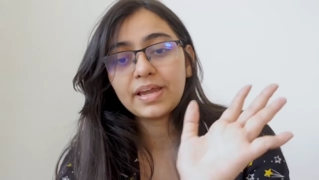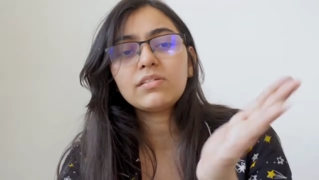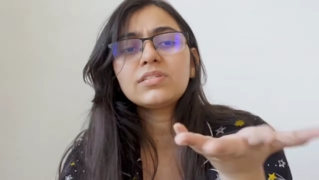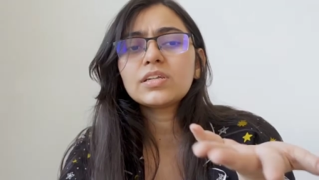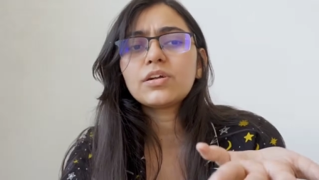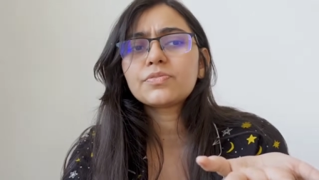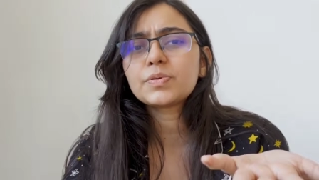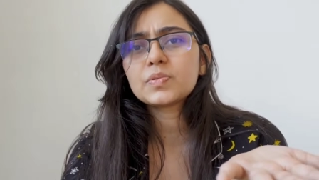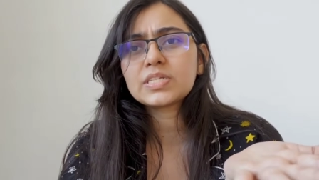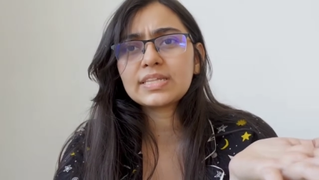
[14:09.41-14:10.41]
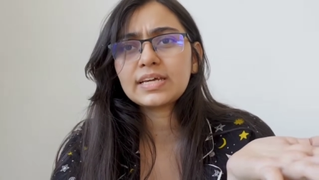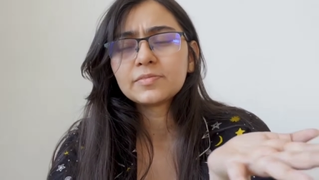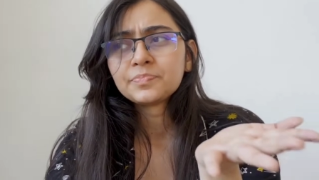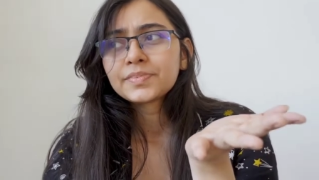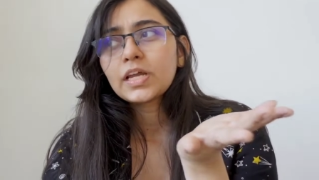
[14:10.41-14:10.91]
I know that a lot of people say
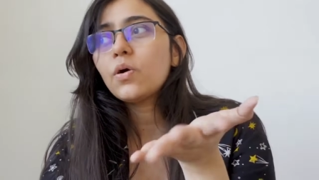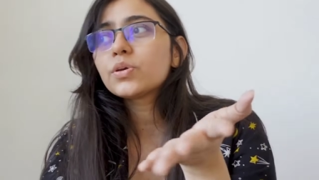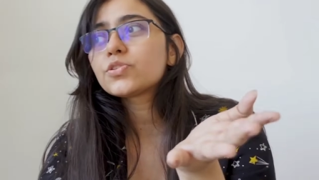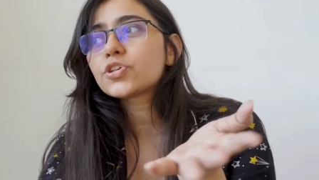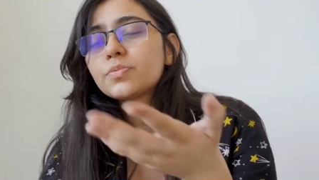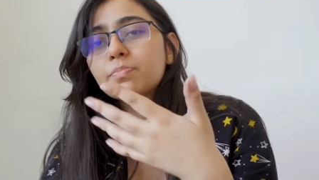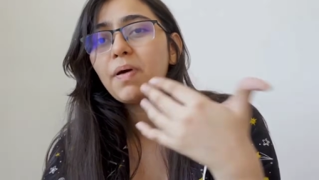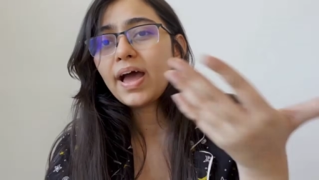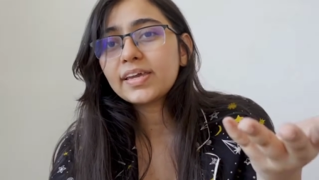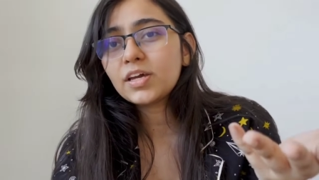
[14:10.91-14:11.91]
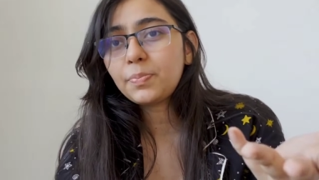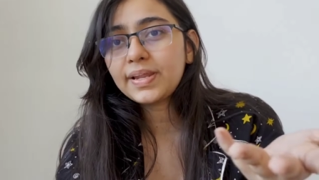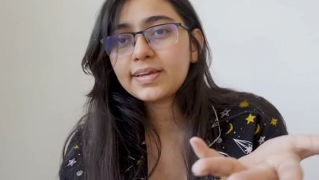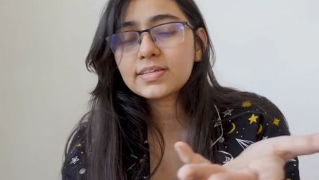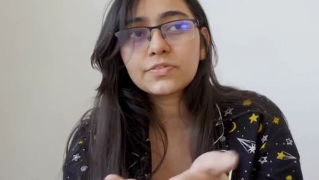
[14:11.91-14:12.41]
that, oh, you should buy a
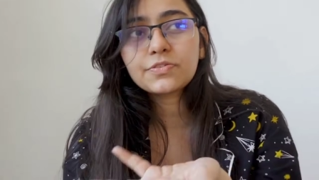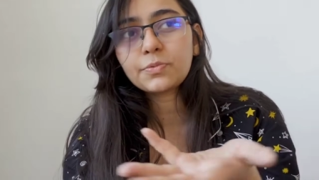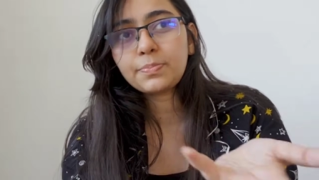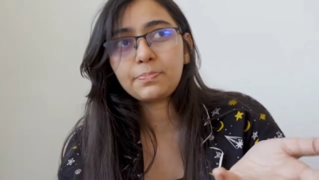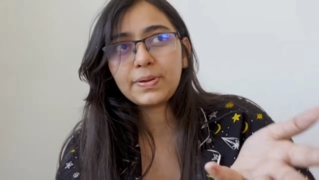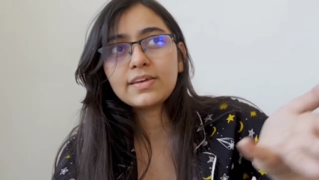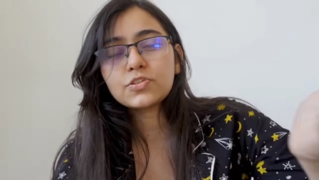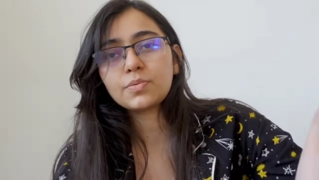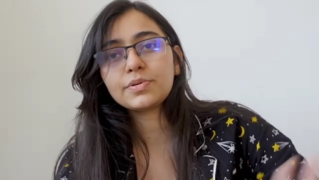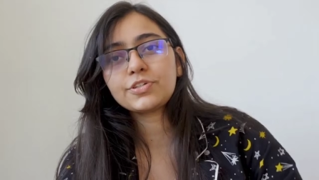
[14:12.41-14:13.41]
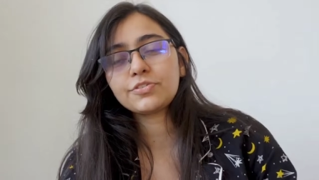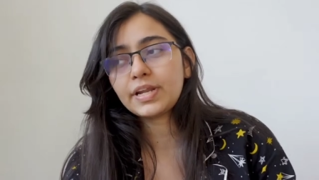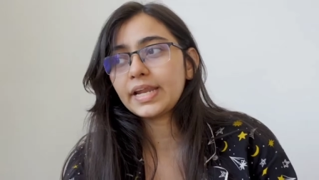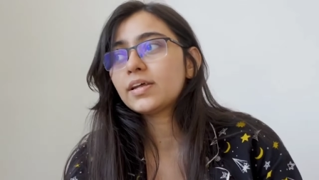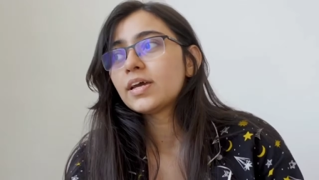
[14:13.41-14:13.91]
place if you're paying so much in
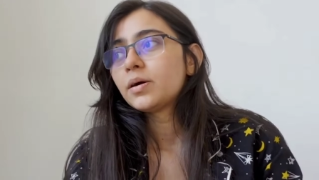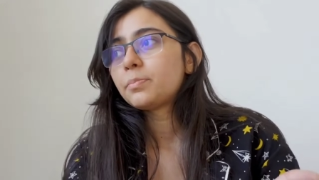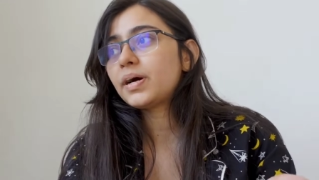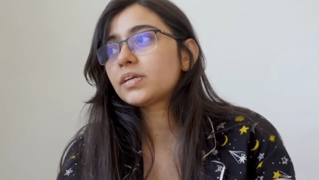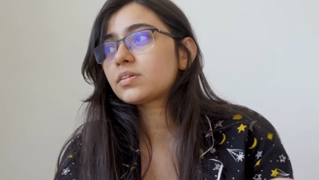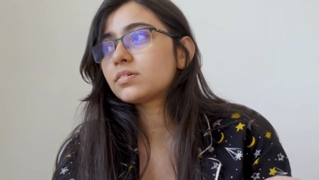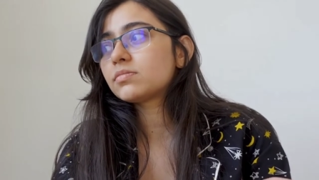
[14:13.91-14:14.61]
rent, but